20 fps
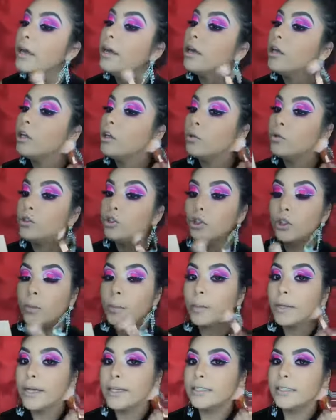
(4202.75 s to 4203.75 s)
You do
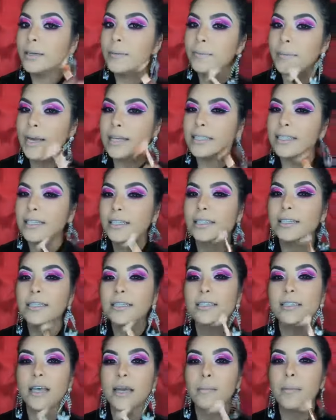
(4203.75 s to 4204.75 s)
place them basically in the
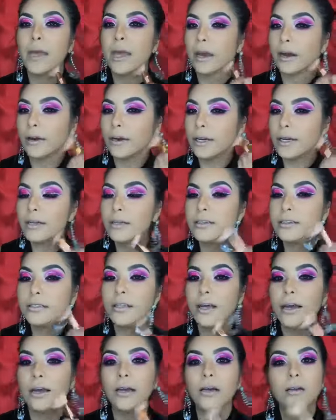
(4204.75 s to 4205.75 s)
same areas,
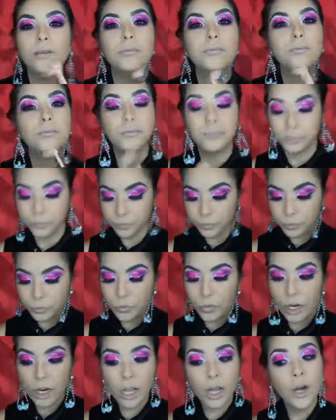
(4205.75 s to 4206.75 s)
like
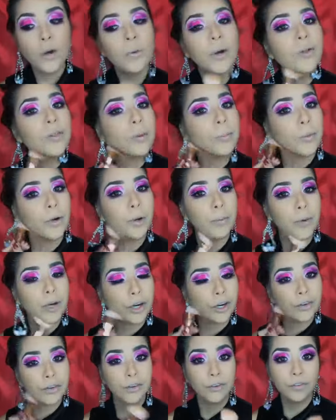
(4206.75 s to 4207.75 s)
around the perimeter
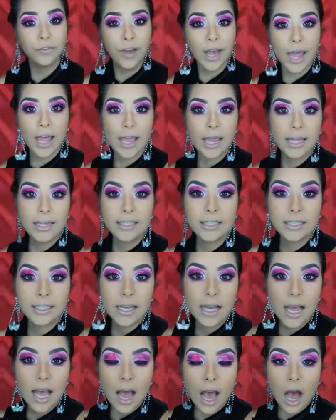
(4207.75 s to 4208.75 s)
of your face,
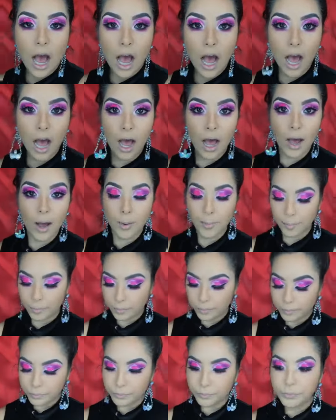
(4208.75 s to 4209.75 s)
um,
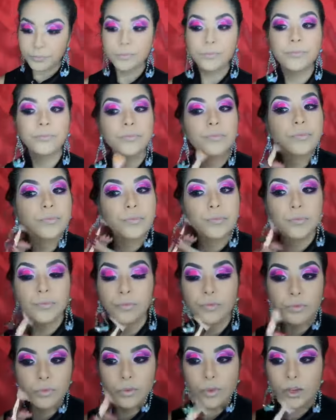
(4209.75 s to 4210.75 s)

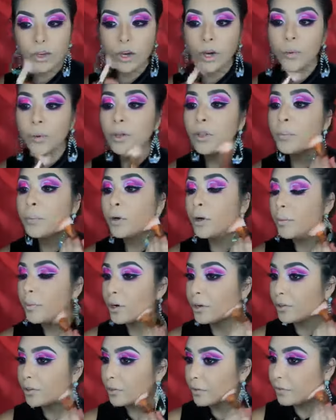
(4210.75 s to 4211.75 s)
around the perimeter
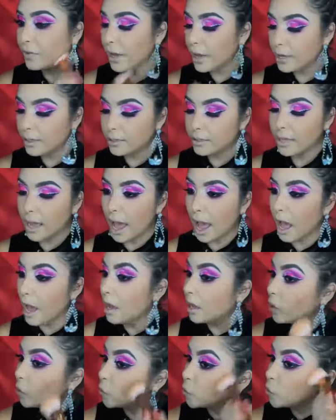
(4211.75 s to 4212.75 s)
of your face
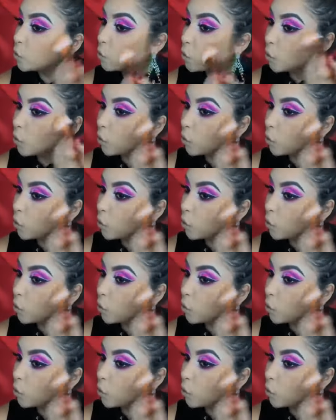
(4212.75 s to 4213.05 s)
and